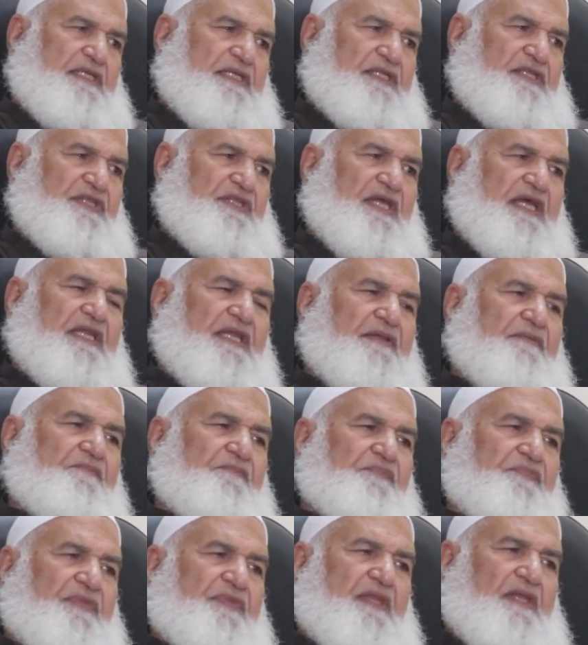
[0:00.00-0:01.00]
Then
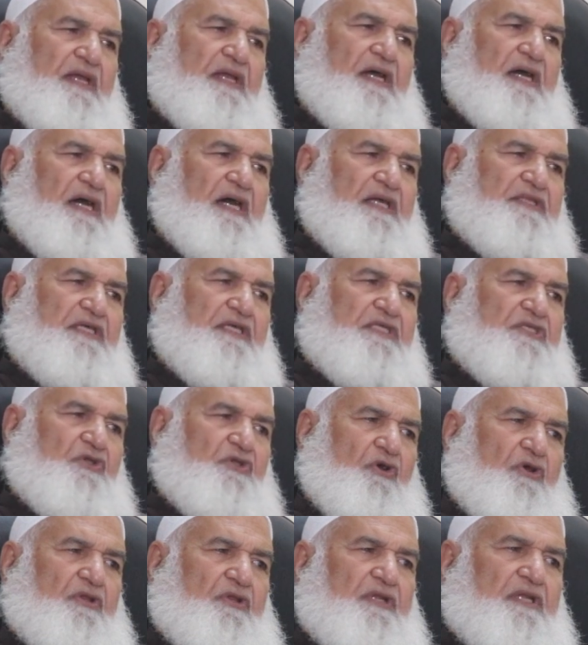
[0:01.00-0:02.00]
other
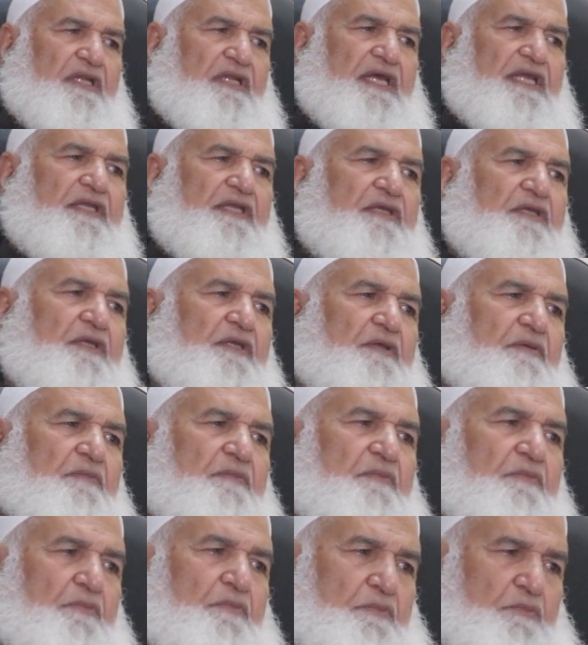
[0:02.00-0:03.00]
scholar like
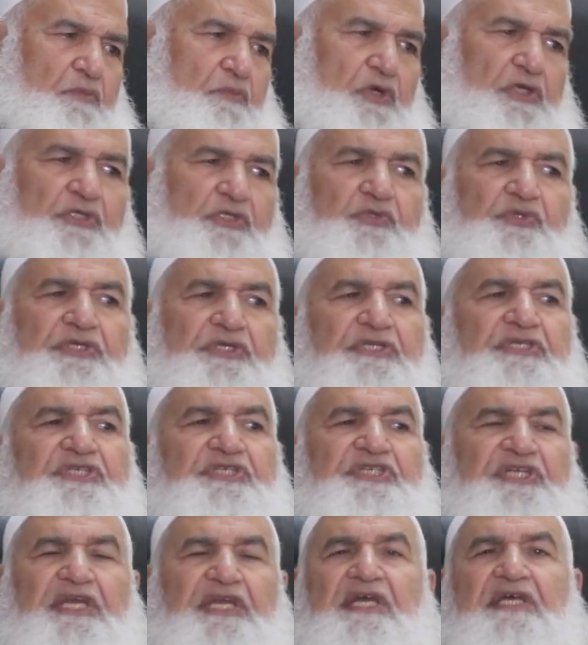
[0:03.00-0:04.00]
Muhyiddin
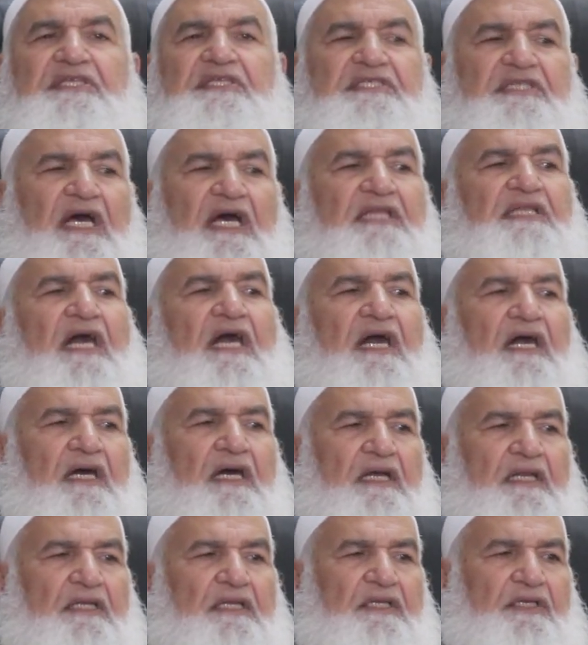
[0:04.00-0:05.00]
Sheikh Zada,
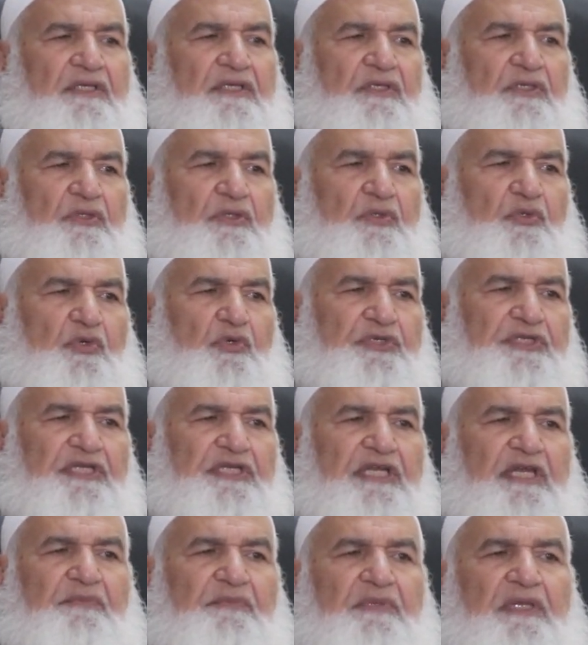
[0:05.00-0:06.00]

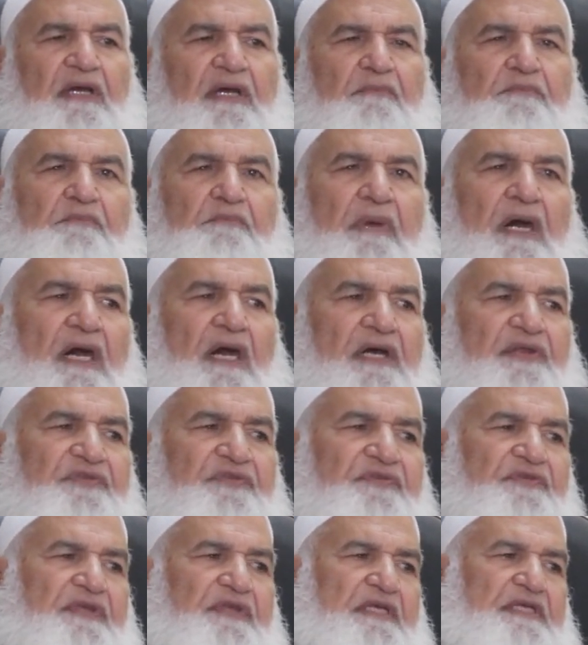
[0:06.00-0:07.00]
quoting Ibn
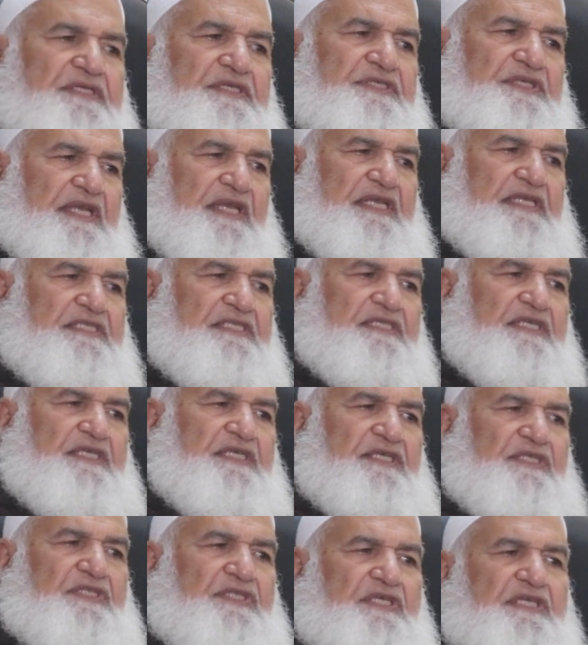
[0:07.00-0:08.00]
Abbas, says
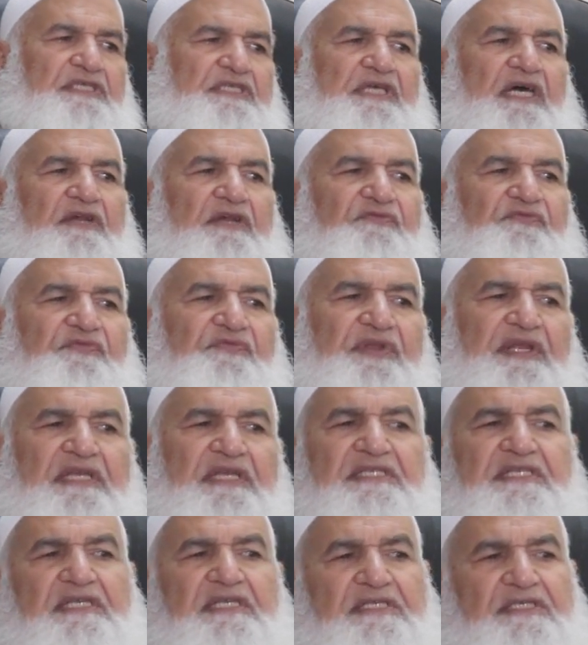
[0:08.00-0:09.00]
these are
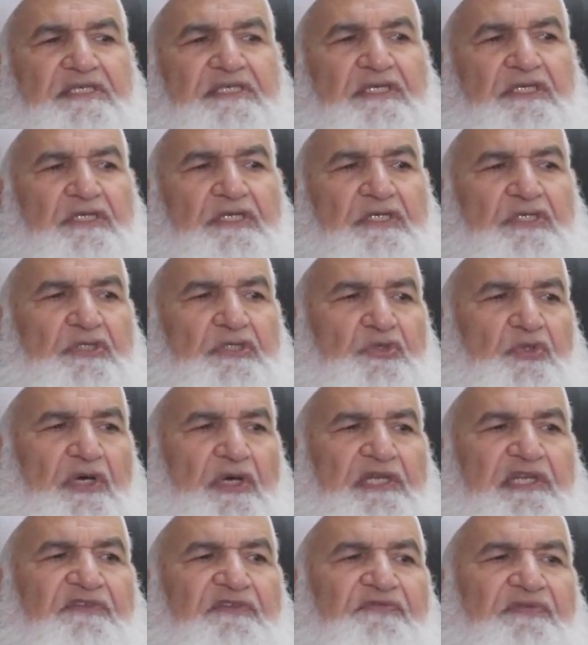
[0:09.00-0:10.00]
phrases. So
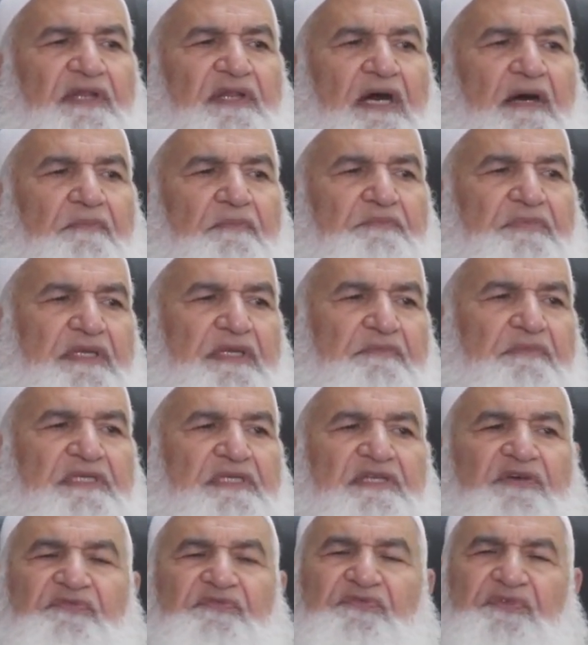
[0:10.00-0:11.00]
Alif Lam Mim
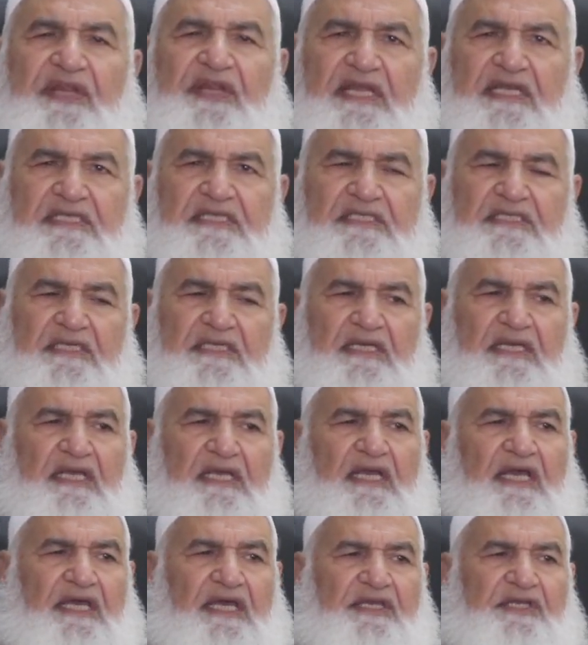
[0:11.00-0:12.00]
is a phrase
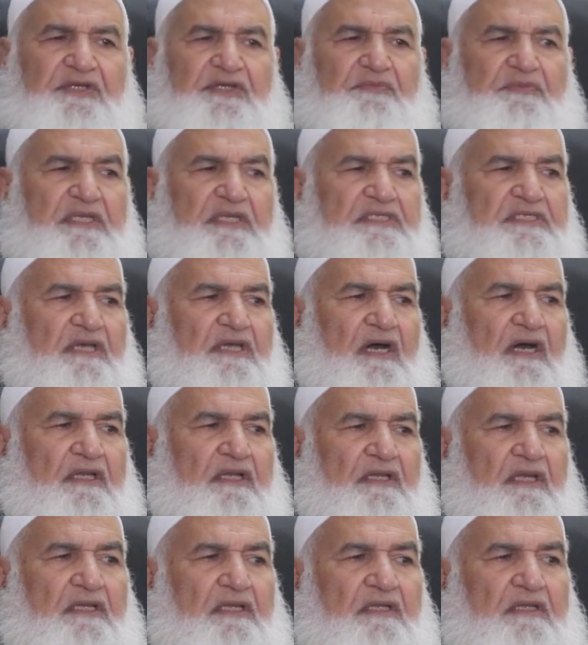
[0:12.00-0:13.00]
and it means
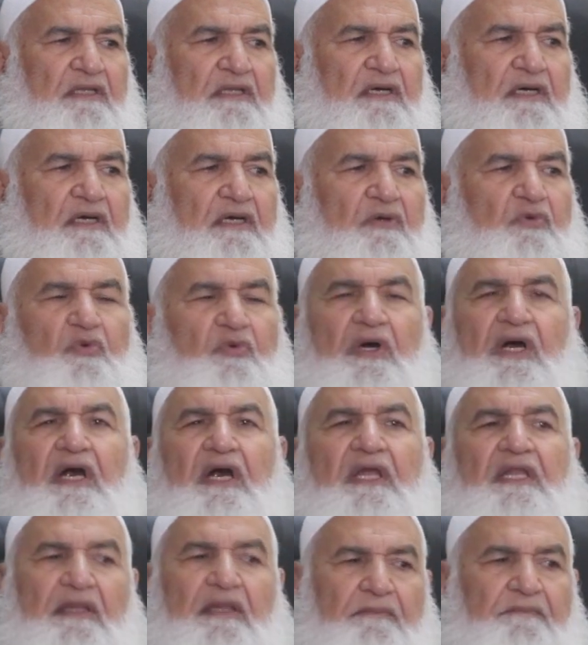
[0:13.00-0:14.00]
Anallahu
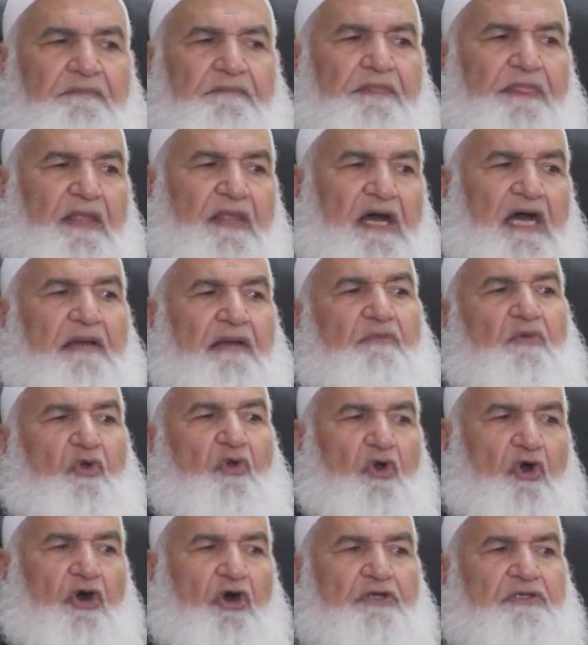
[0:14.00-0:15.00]
A'lam. I am
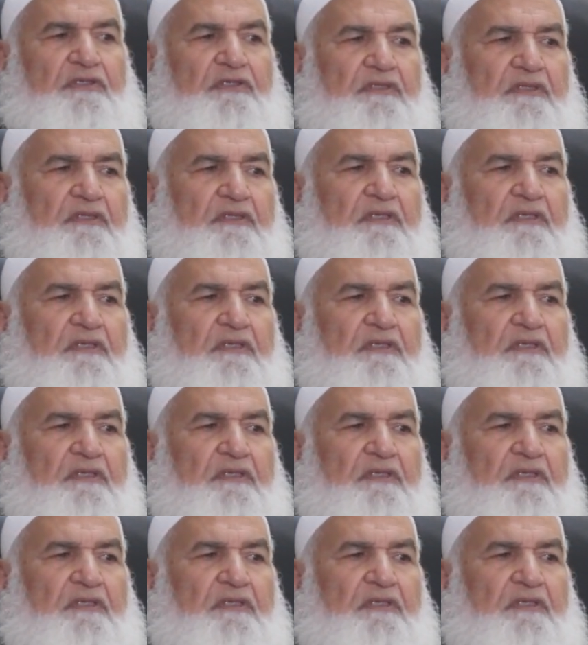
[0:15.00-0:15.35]
God,